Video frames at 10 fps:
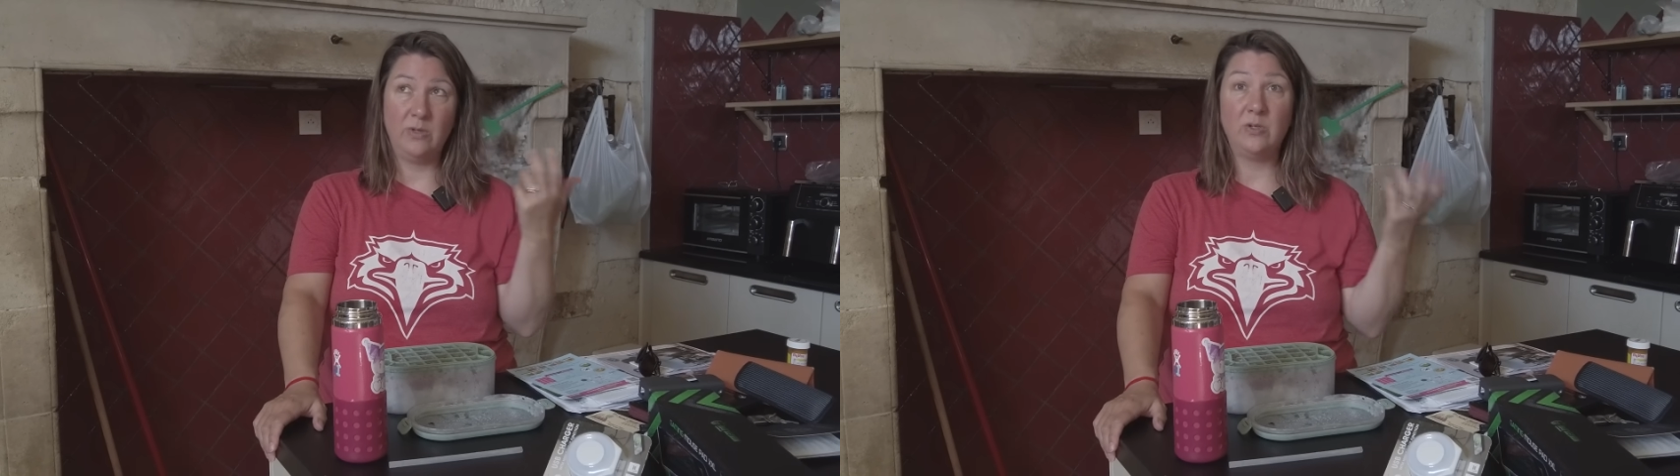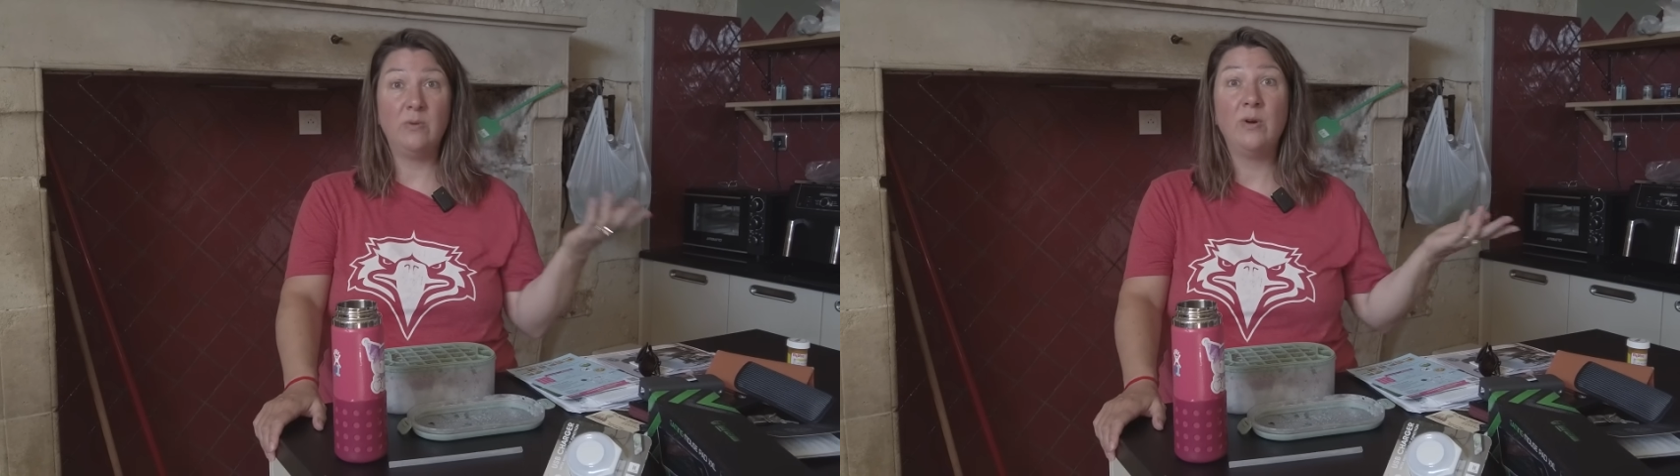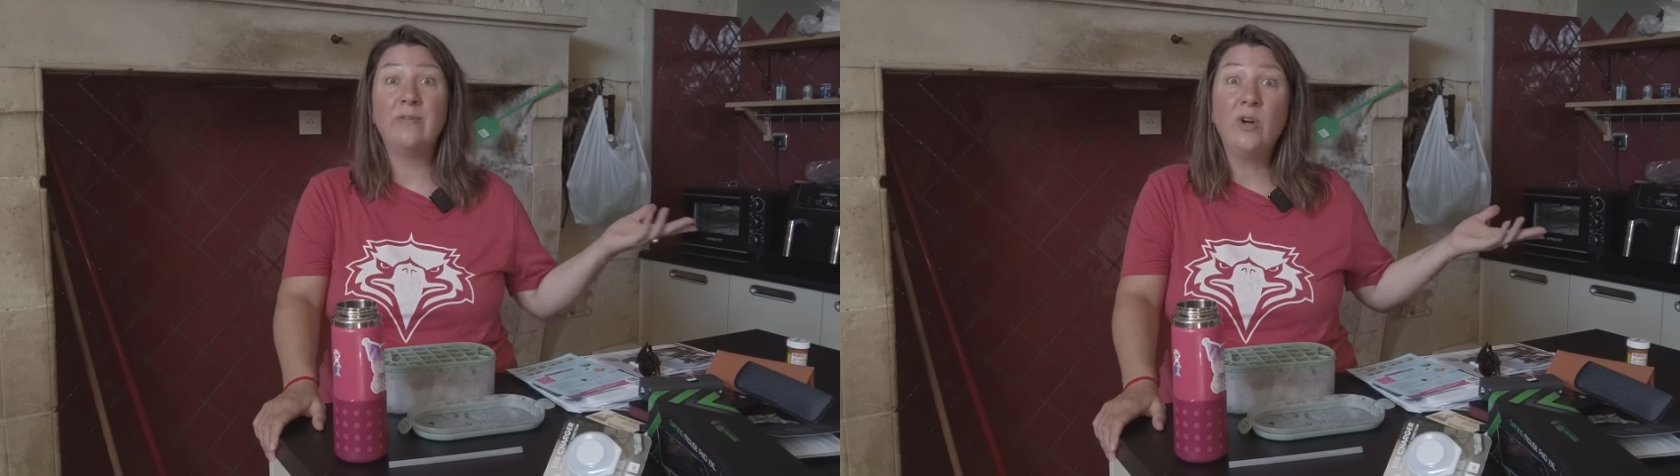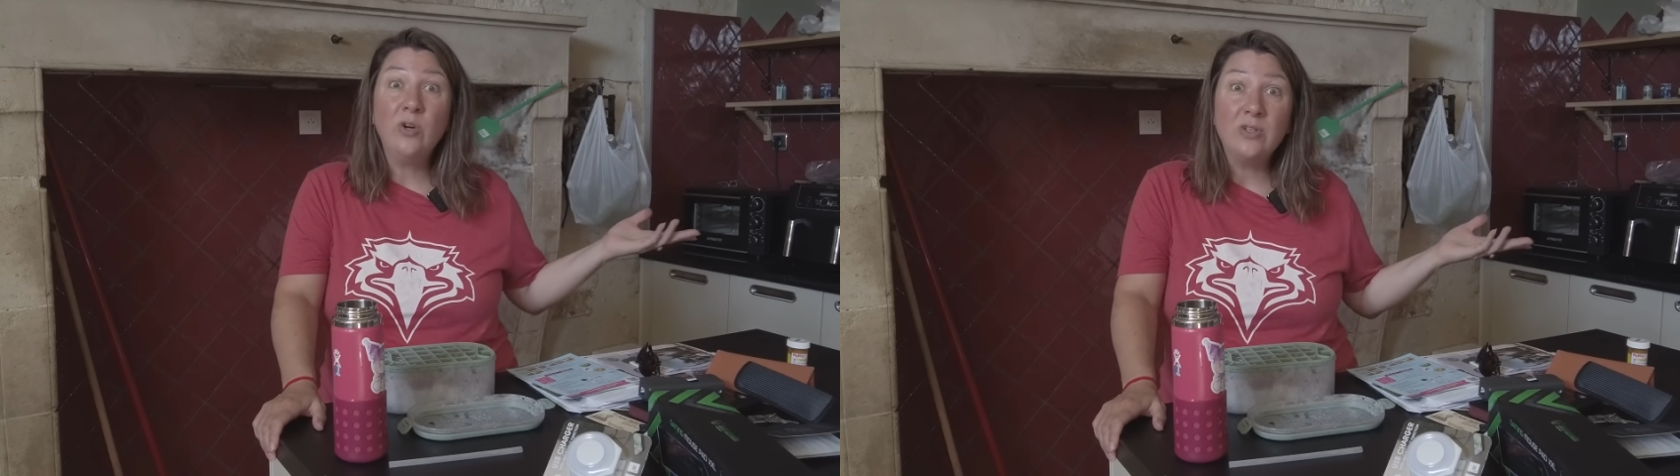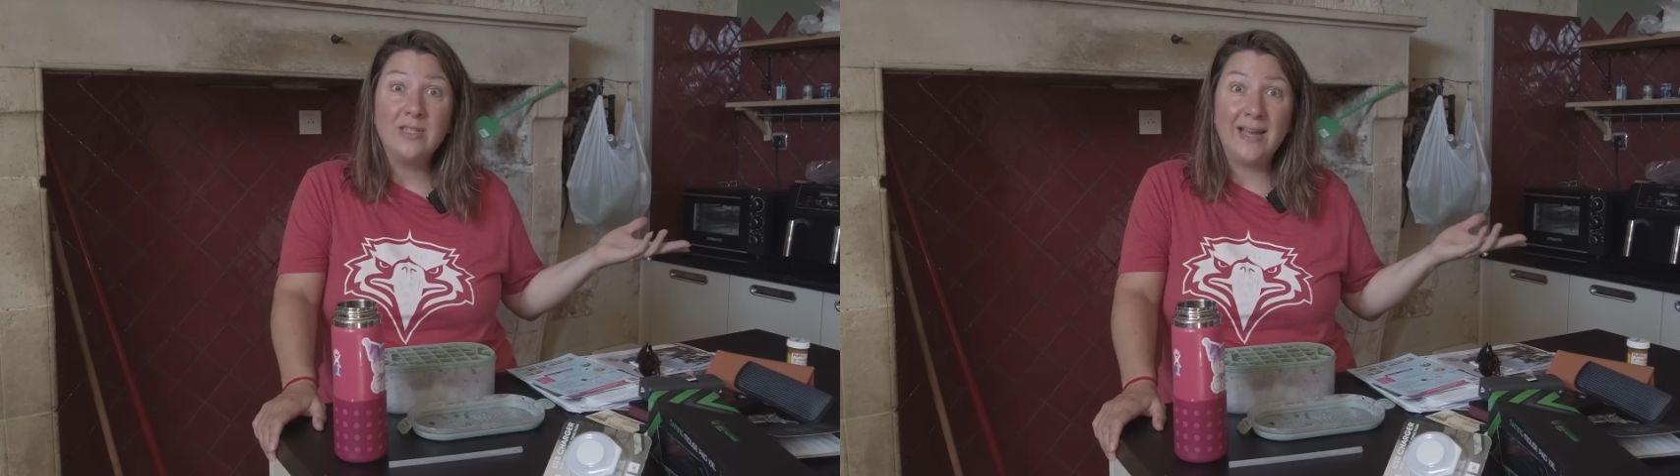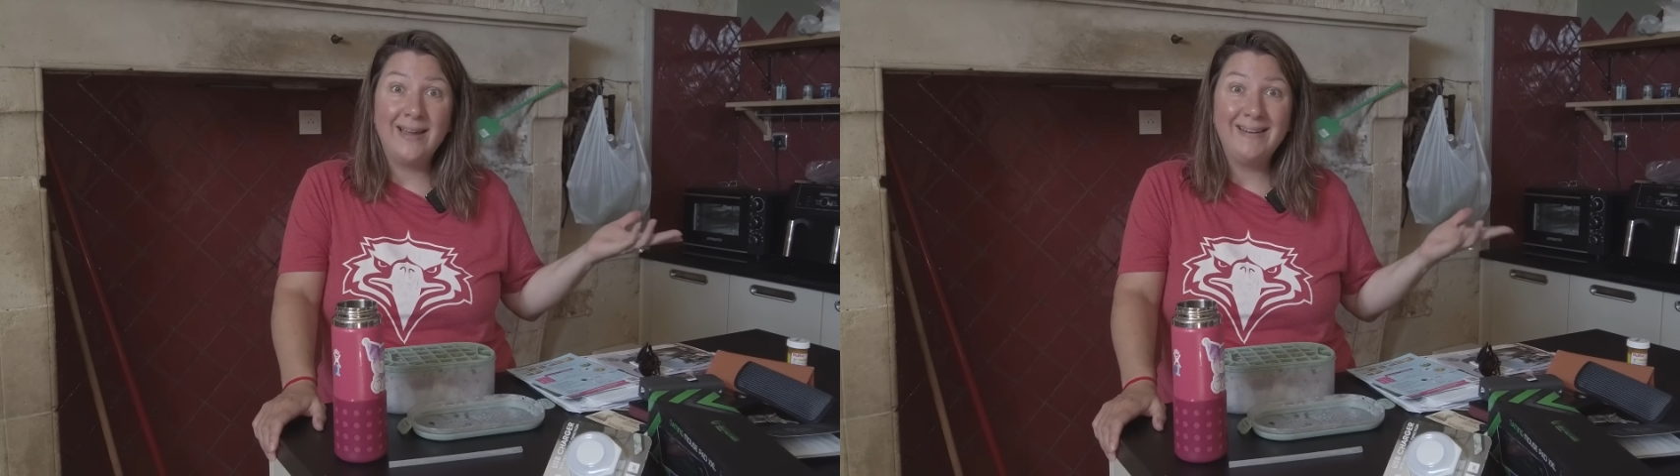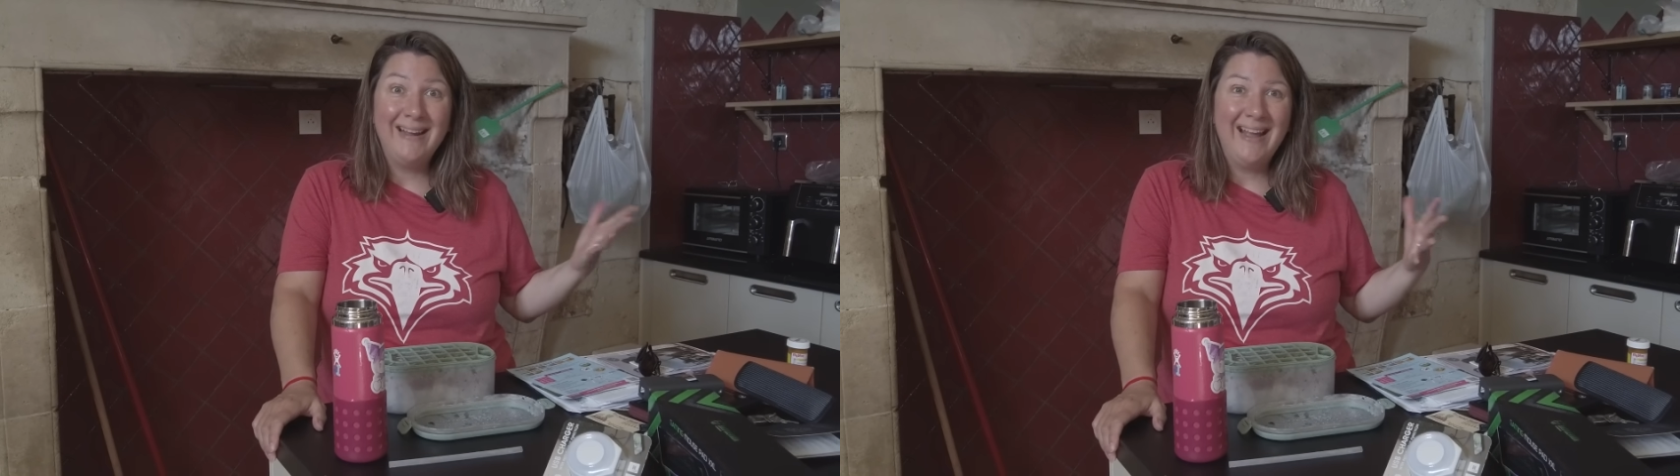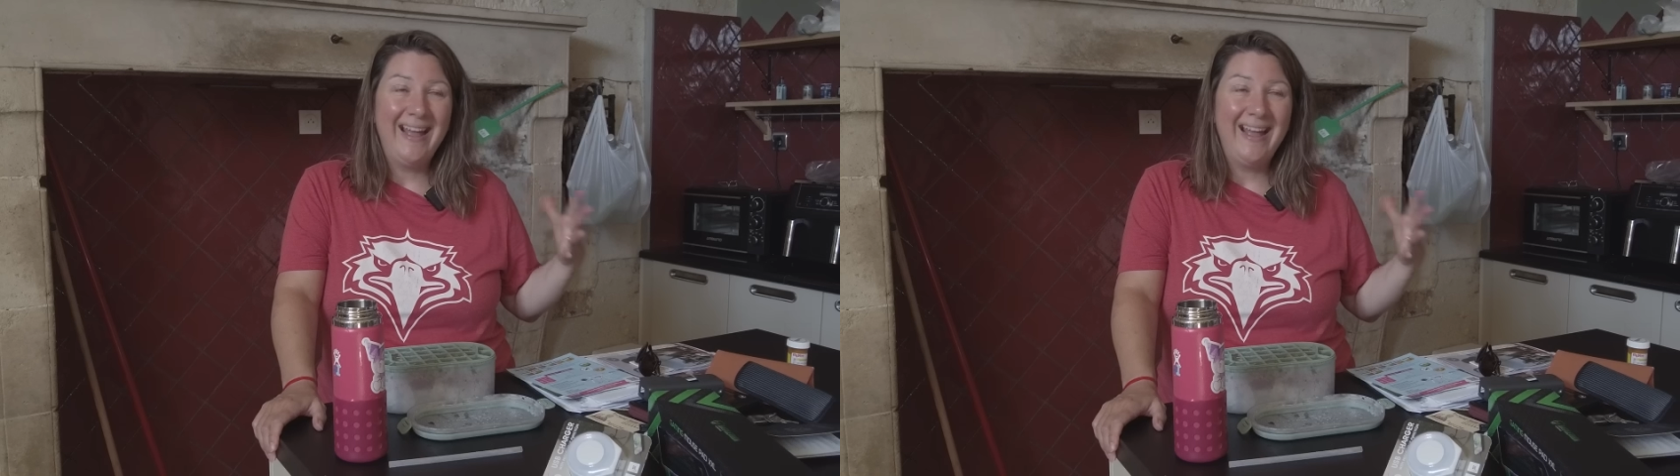which we don't have curtains yet.